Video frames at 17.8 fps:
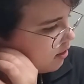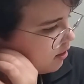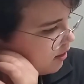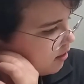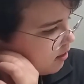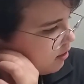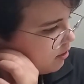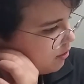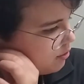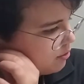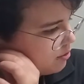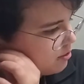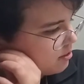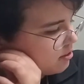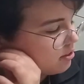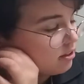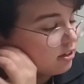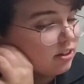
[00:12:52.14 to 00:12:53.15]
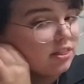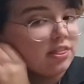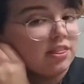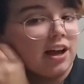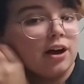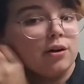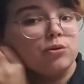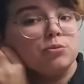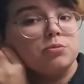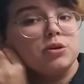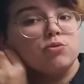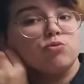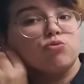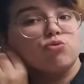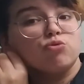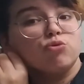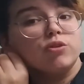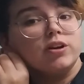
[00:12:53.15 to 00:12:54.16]
like close. That would be
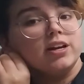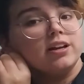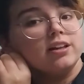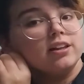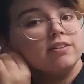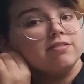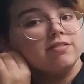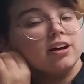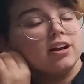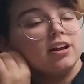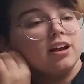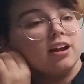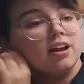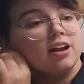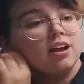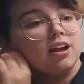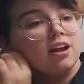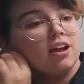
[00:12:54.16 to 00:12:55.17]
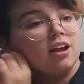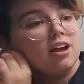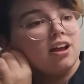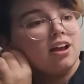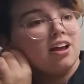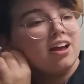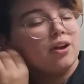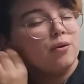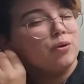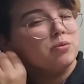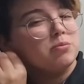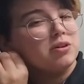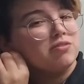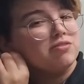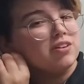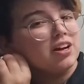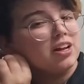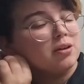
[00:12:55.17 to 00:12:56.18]
really funny. Wouldn't be
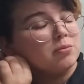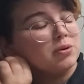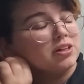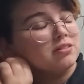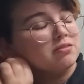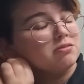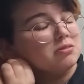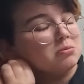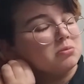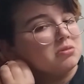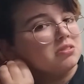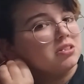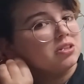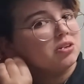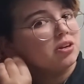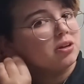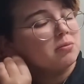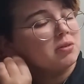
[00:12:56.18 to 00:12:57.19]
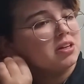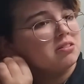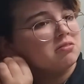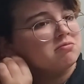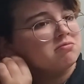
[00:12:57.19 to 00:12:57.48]
funny, but you know what I mean.